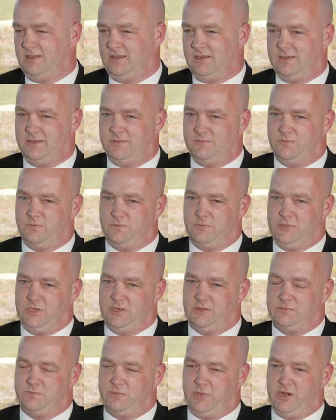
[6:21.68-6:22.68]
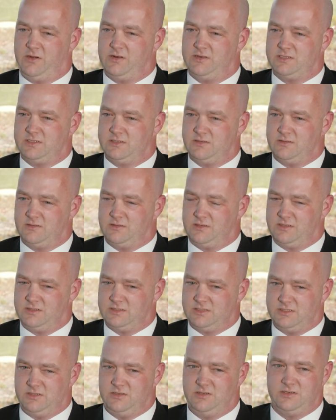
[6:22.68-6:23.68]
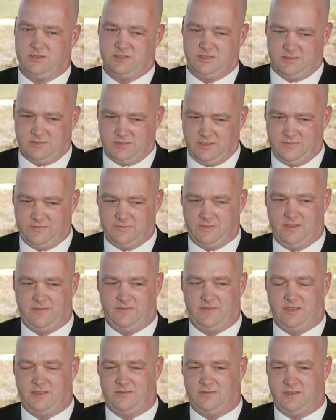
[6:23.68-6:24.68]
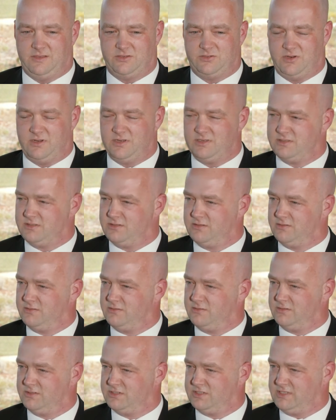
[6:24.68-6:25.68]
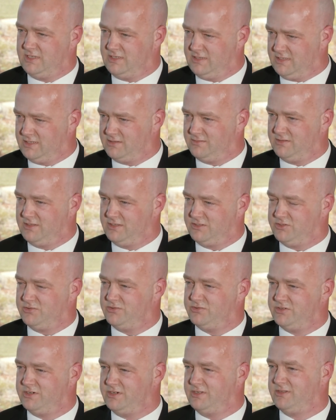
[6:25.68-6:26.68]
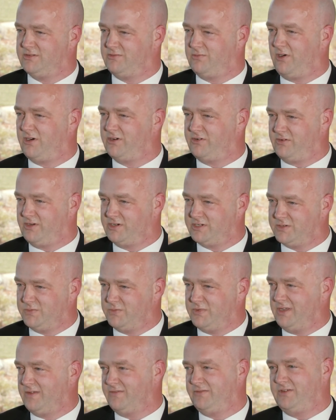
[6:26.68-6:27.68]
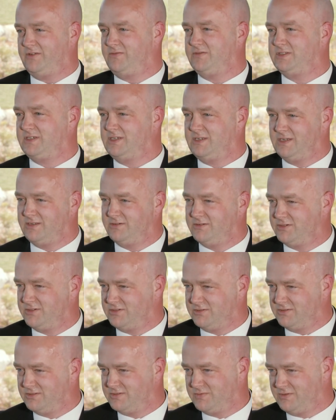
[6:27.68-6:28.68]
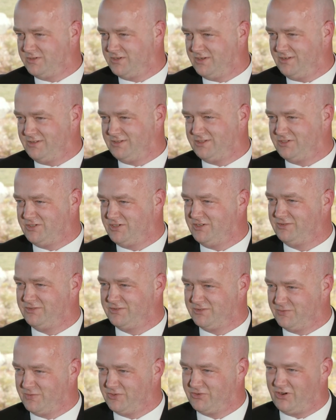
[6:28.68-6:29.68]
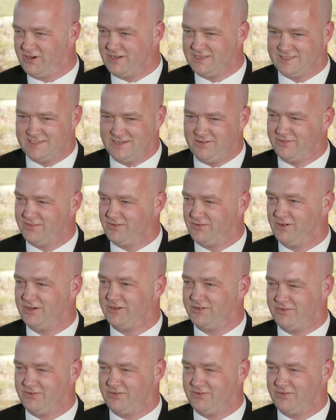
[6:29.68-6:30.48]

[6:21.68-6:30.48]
Parents are concerned and they're trying to steer their children in the right direction. We have 1,700 students, which as children, we're trying to steer in the right